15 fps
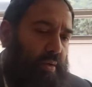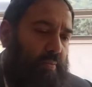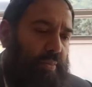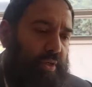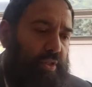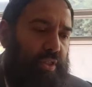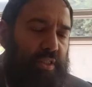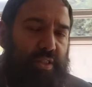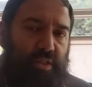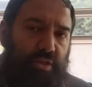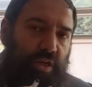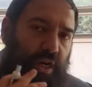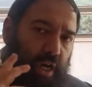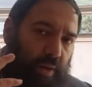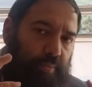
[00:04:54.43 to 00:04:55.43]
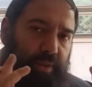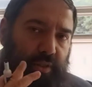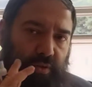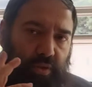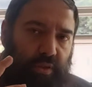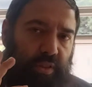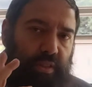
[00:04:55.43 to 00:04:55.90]
but just to help us
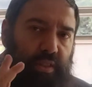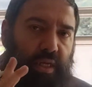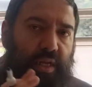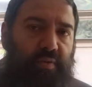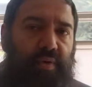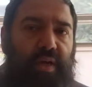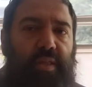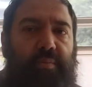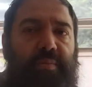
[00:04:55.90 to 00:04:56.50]
to understand, right?